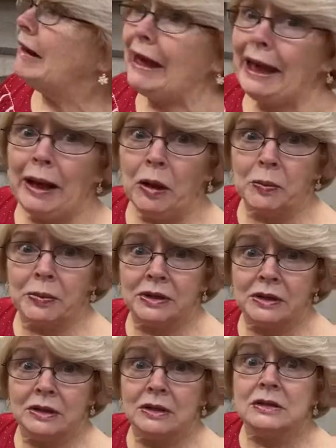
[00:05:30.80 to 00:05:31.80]
Help!
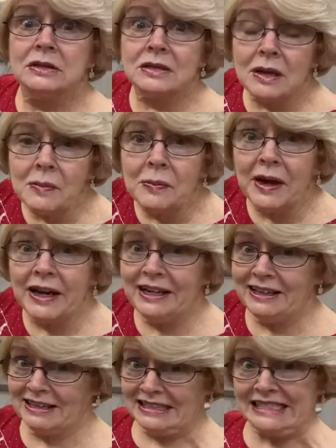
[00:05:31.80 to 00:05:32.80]

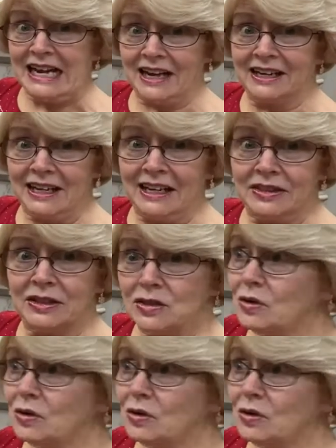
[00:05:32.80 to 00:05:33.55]
Somebody is knocking at the